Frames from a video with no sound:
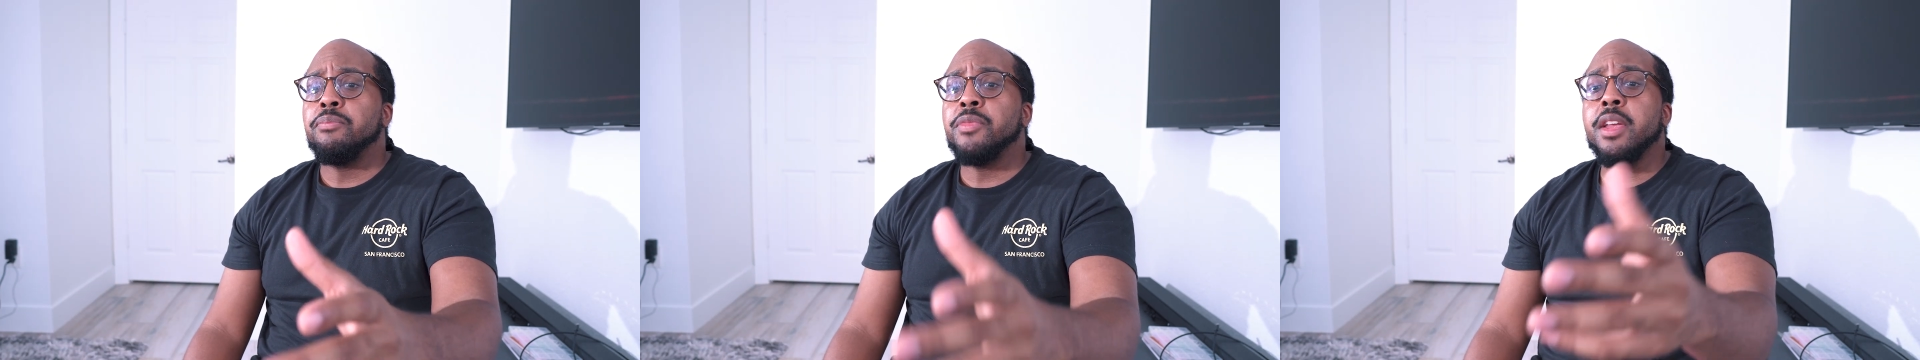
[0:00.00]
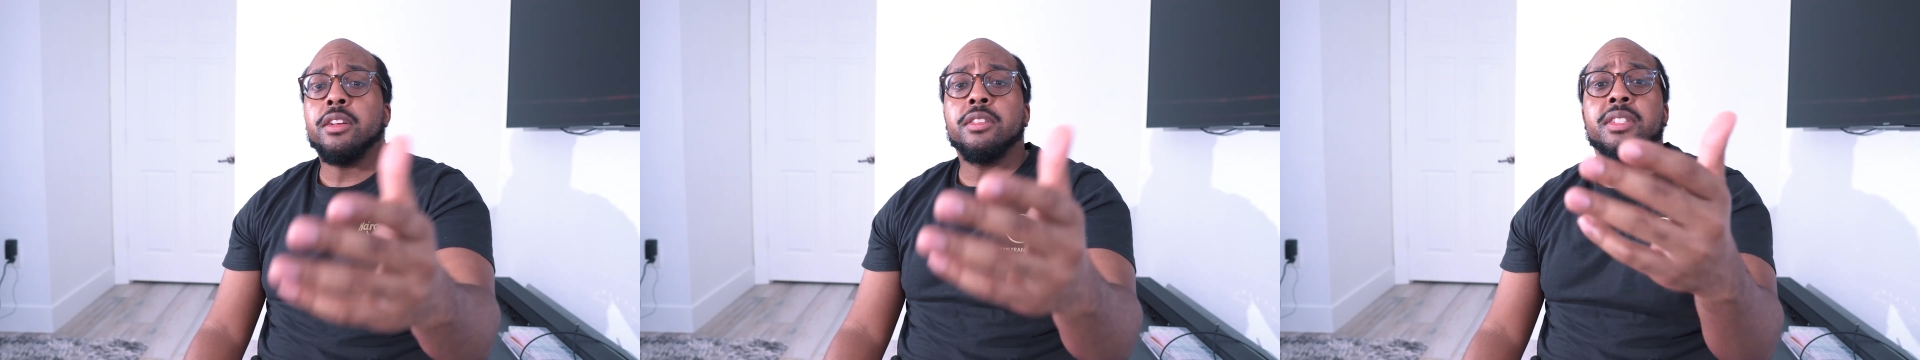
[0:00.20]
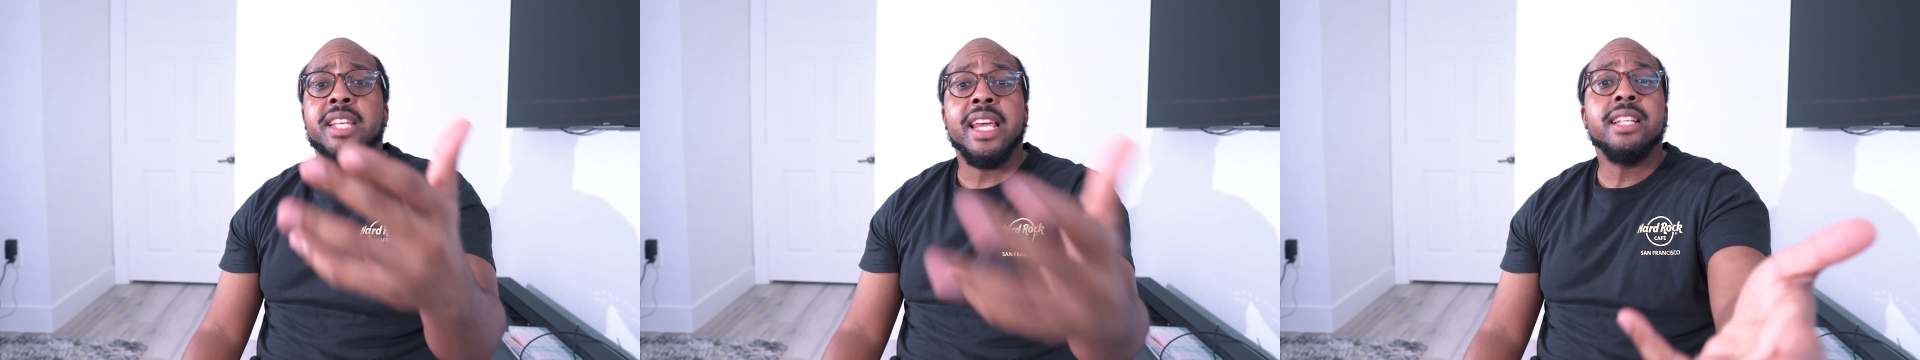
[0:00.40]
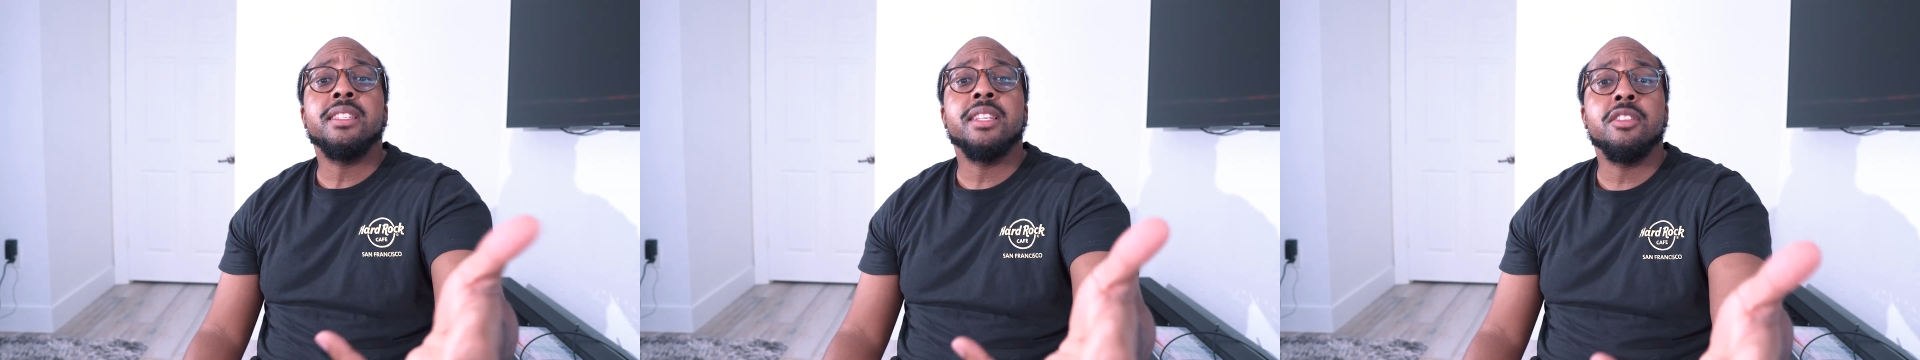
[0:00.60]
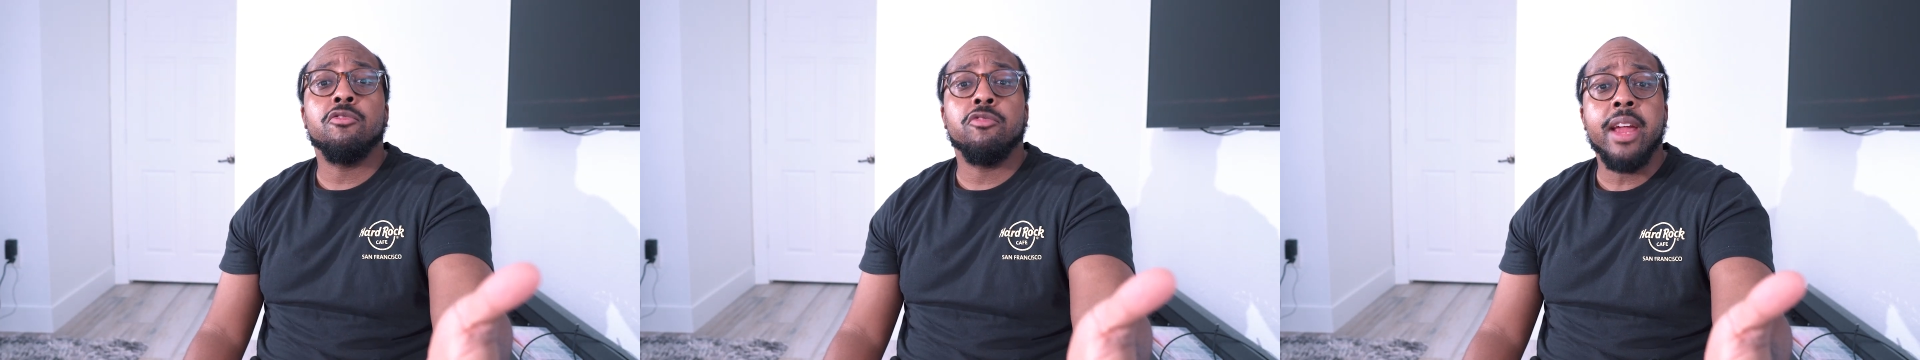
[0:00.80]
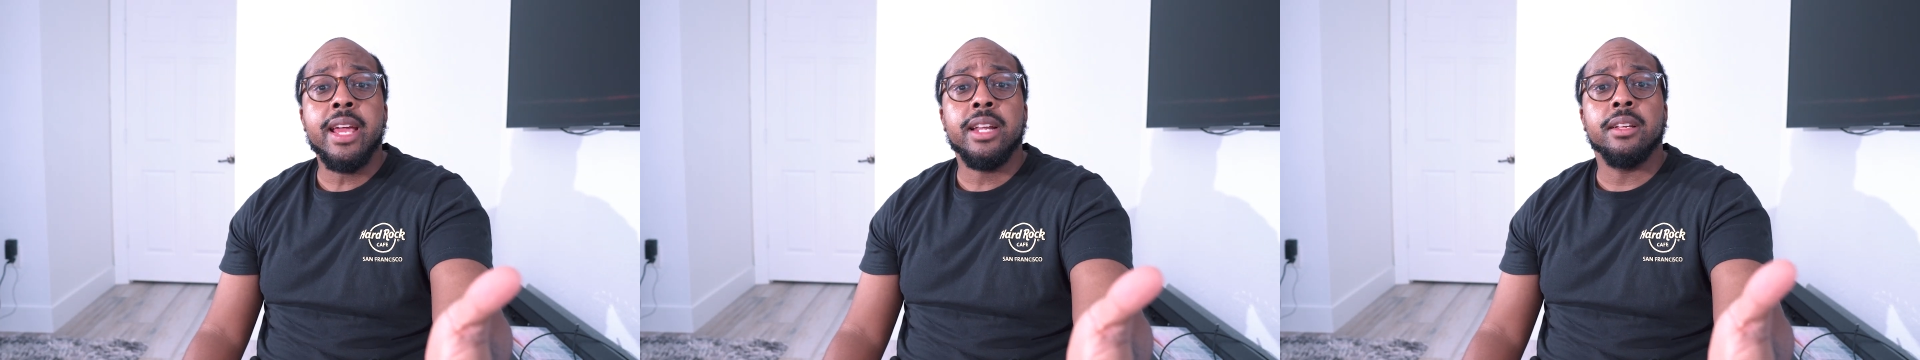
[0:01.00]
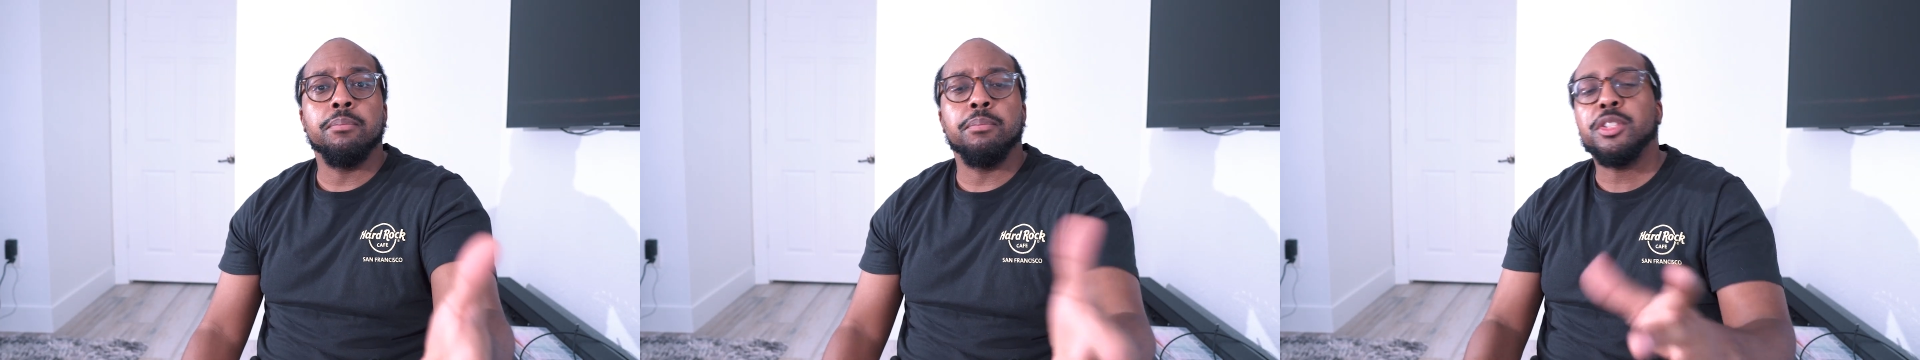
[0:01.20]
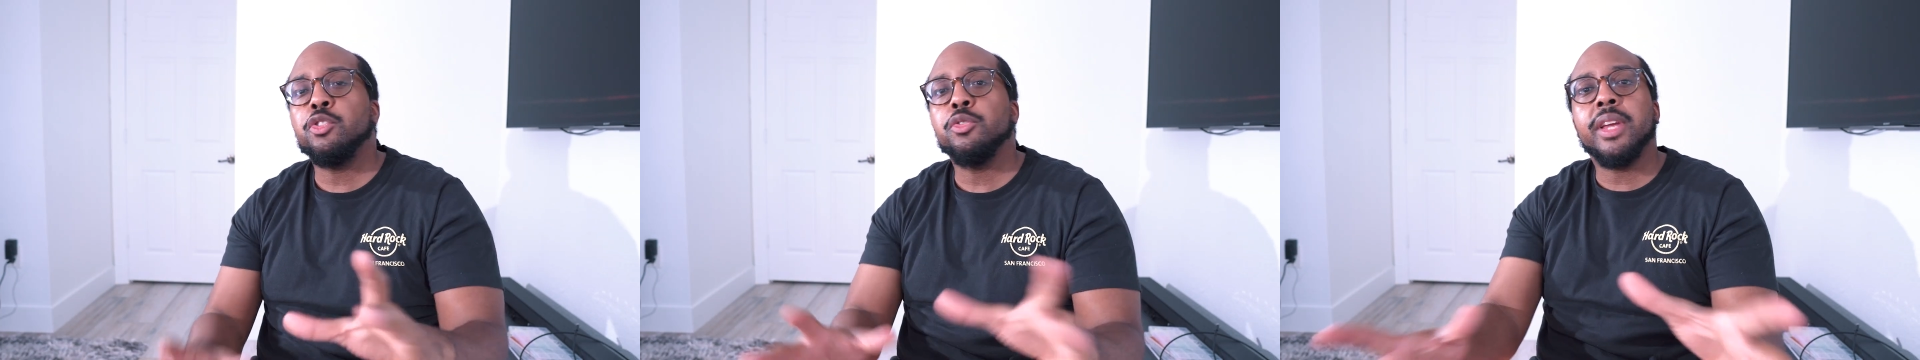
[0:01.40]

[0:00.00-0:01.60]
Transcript: they're tinted red, but